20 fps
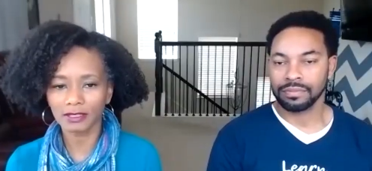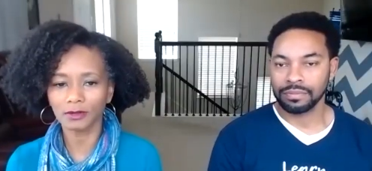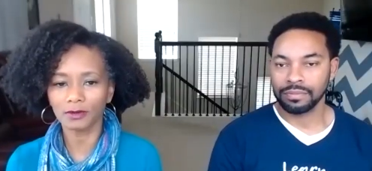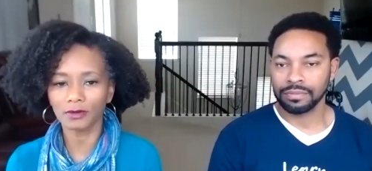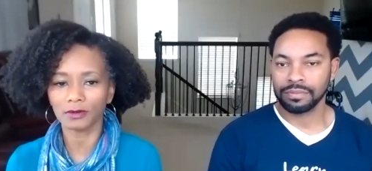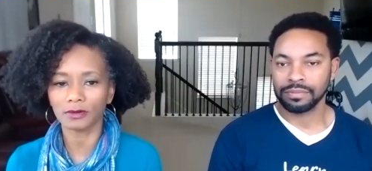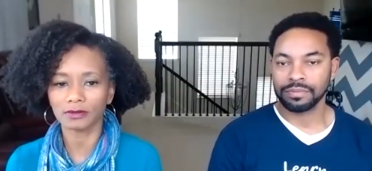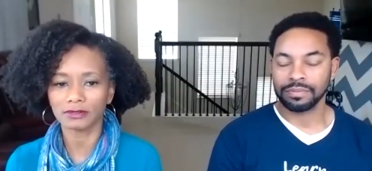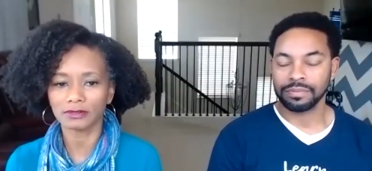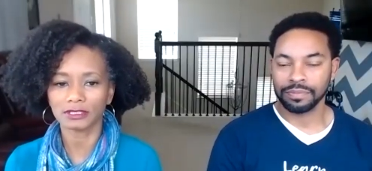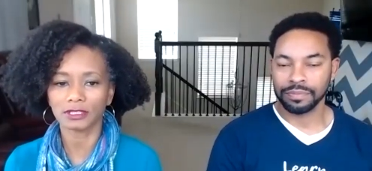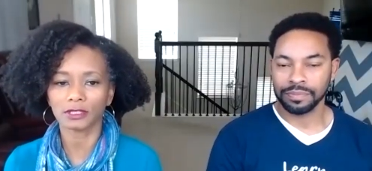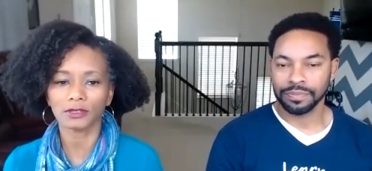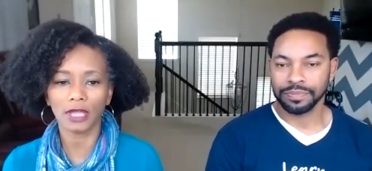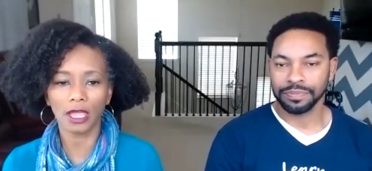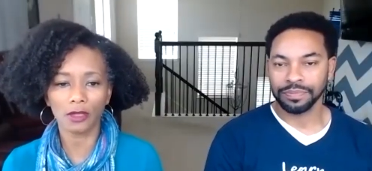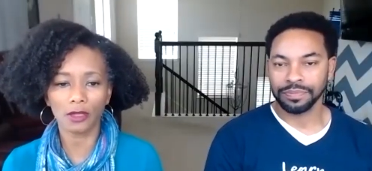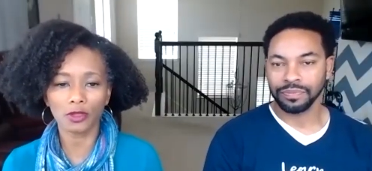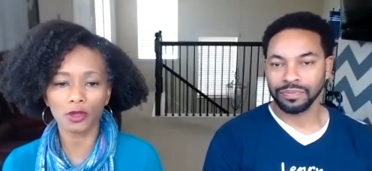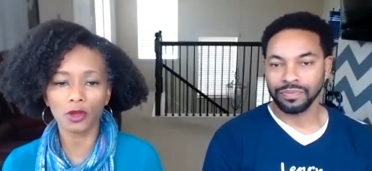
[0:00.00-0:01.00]
Speaker 1: Cool. So now
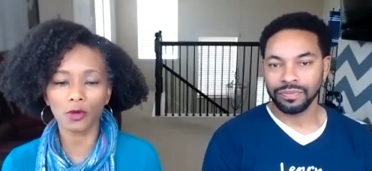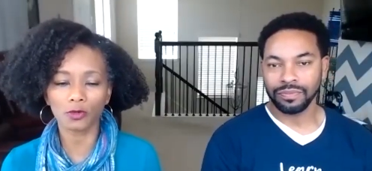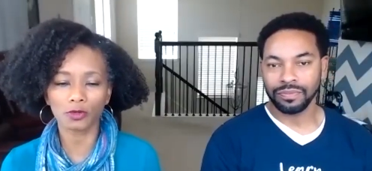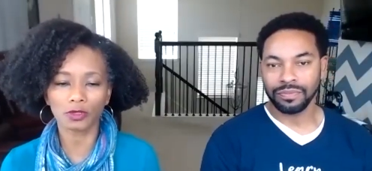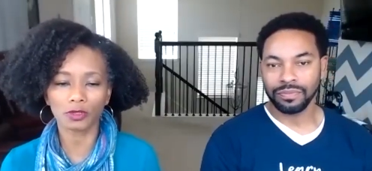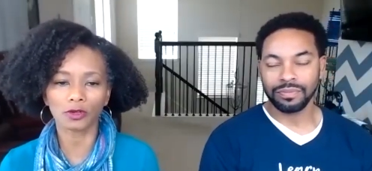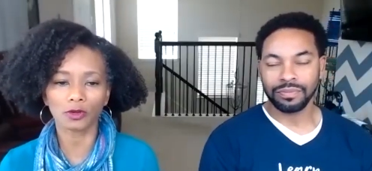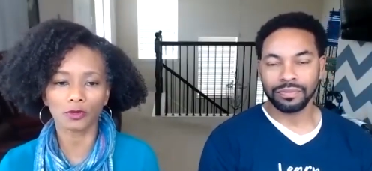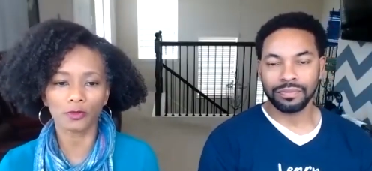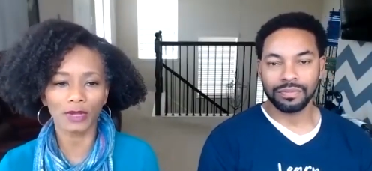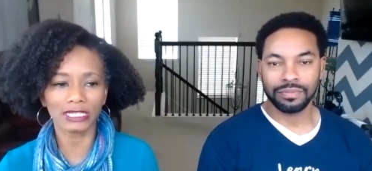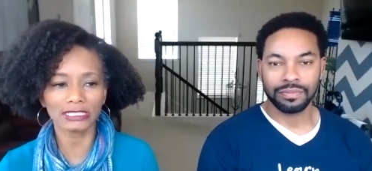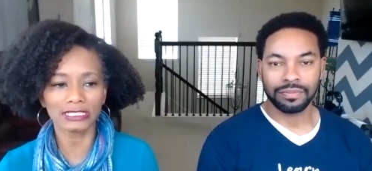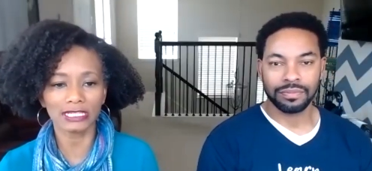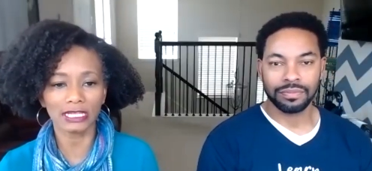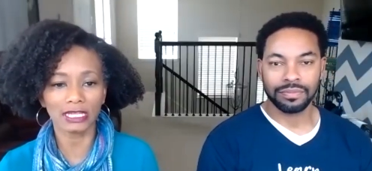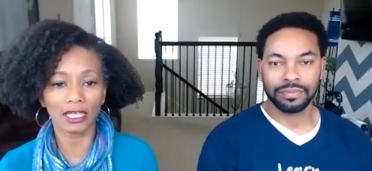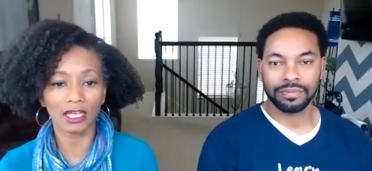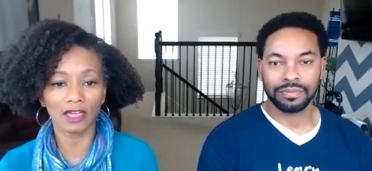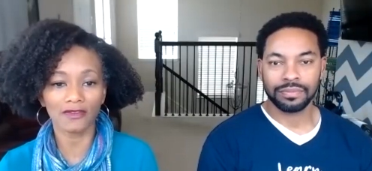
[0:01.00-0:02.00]
you're a
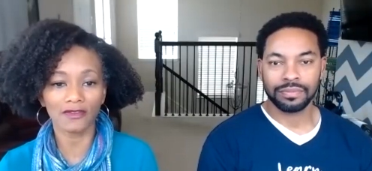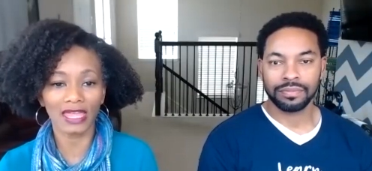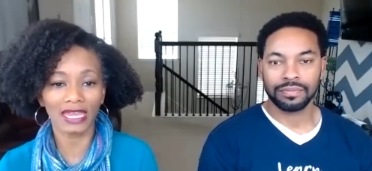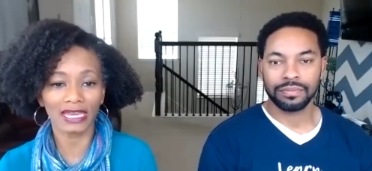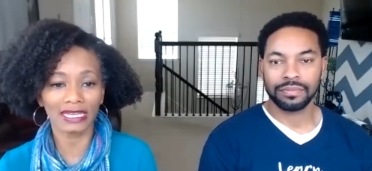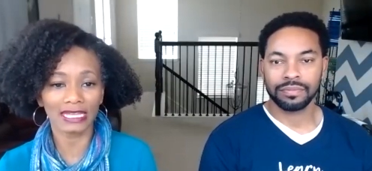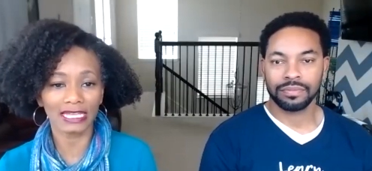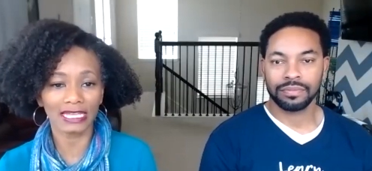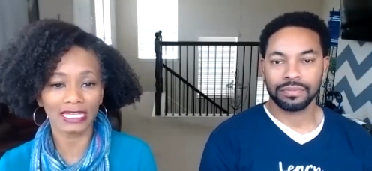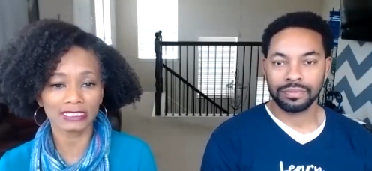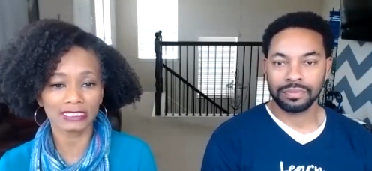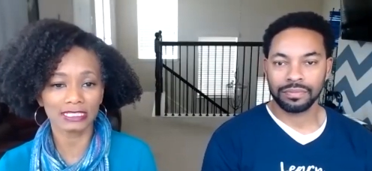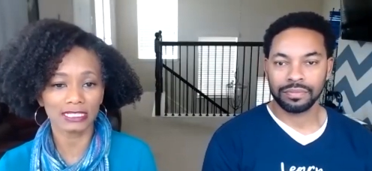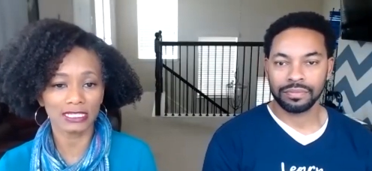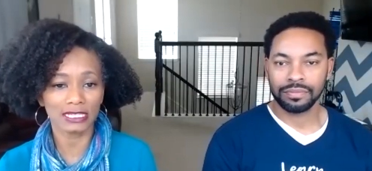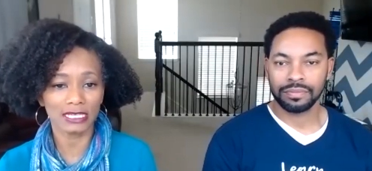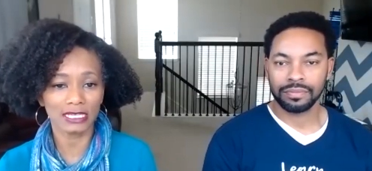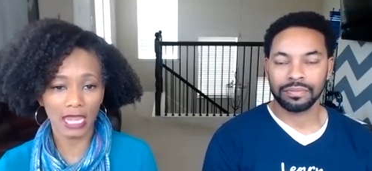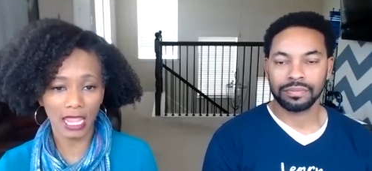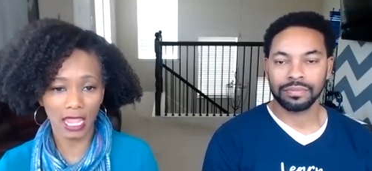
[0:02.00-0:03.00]
resident of Atlanta
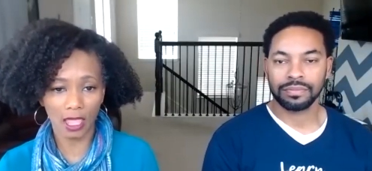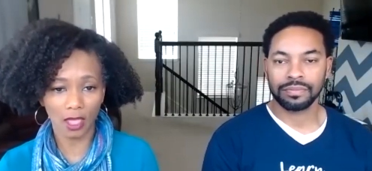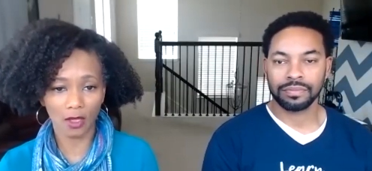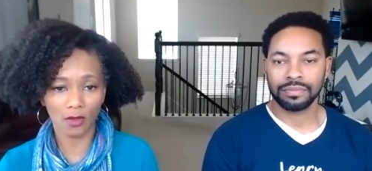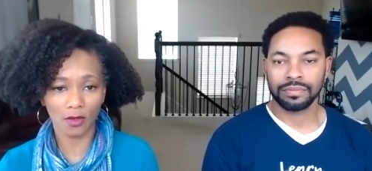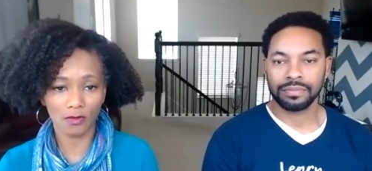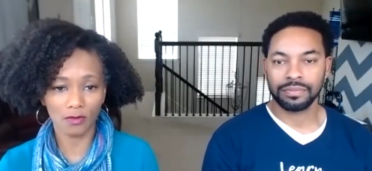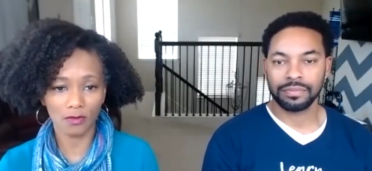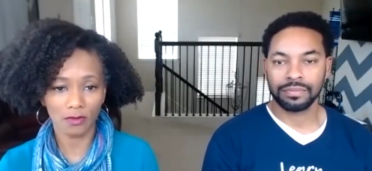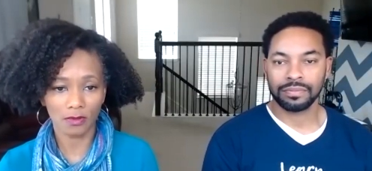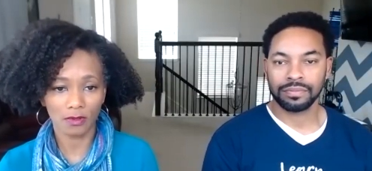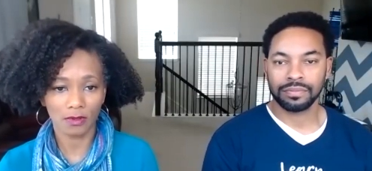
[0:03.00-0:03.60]
now.